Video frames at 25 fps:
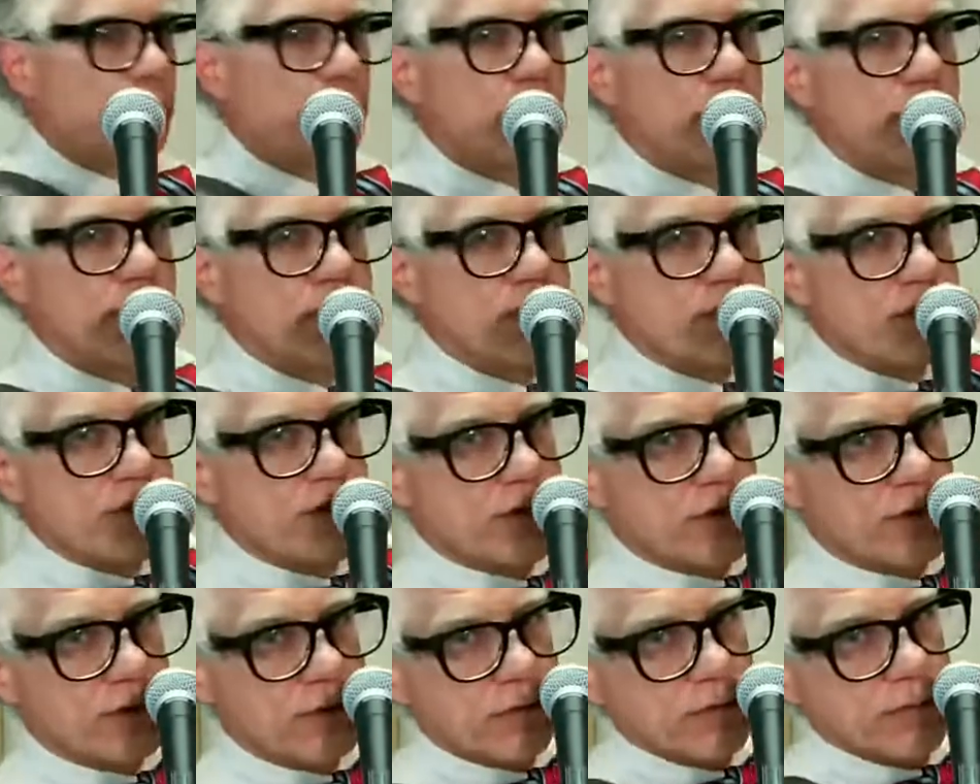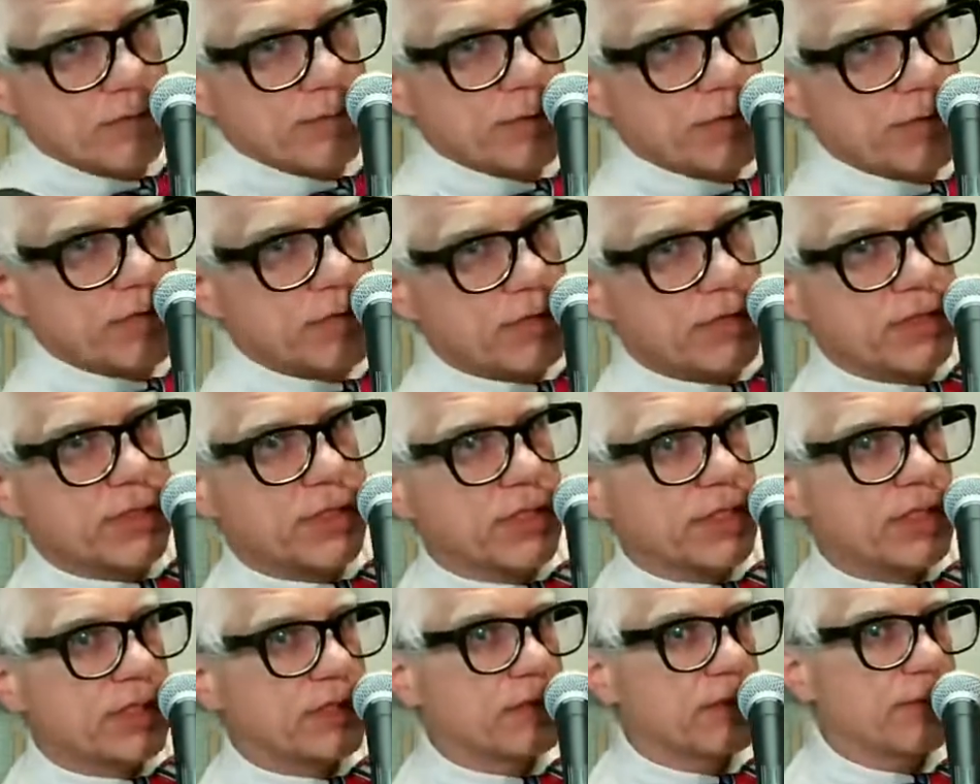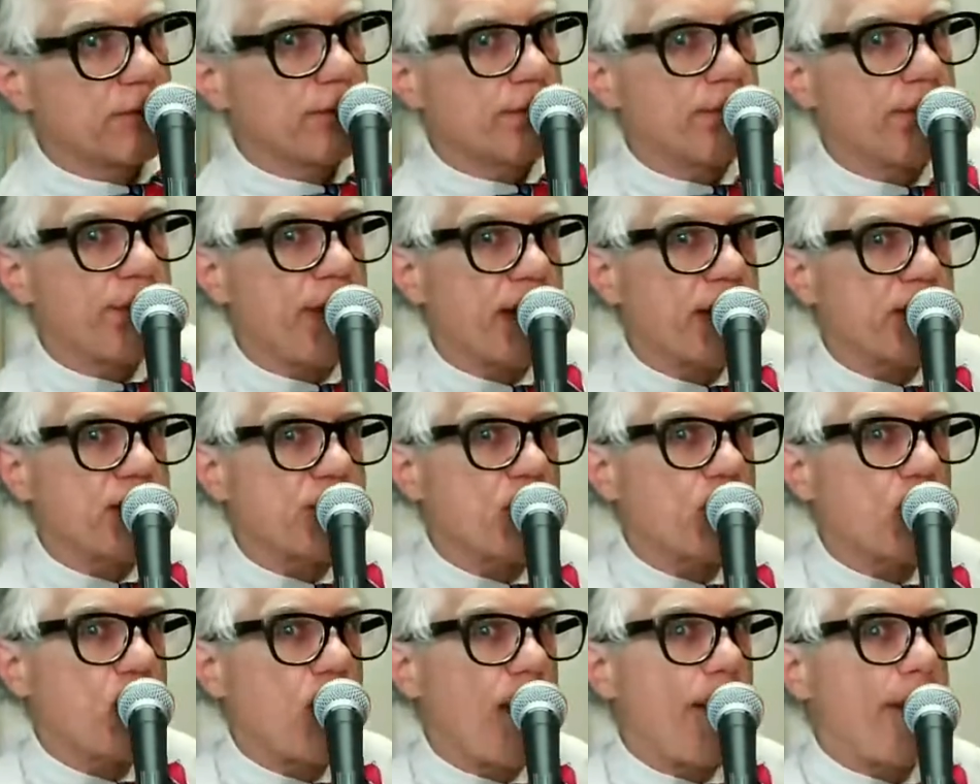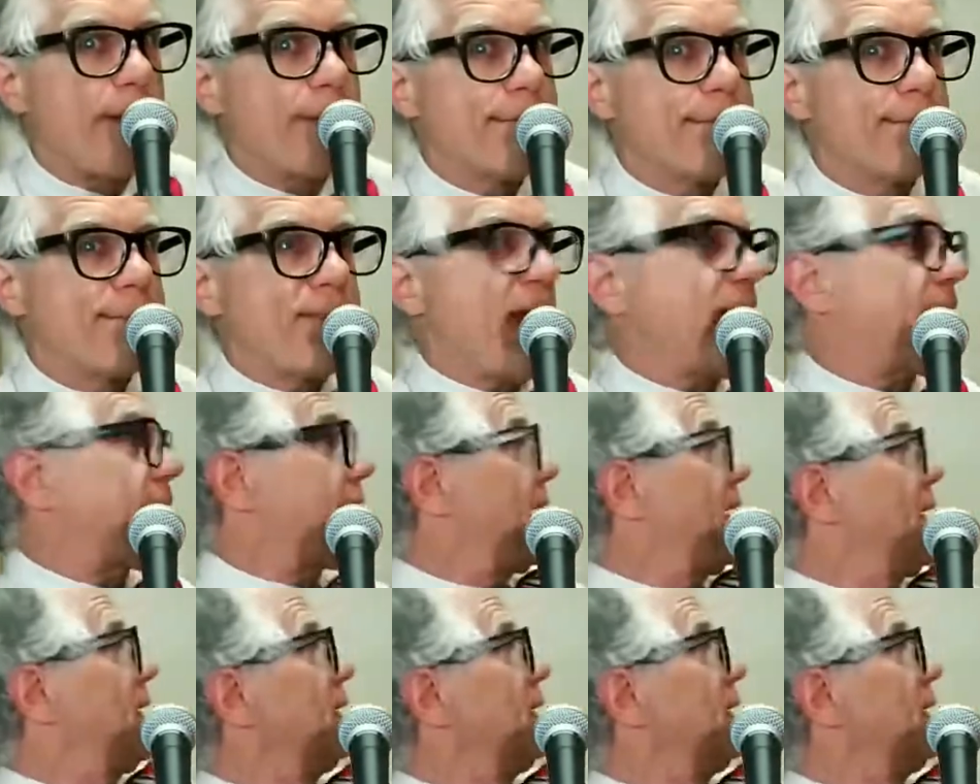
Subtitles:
going to put the banjo back.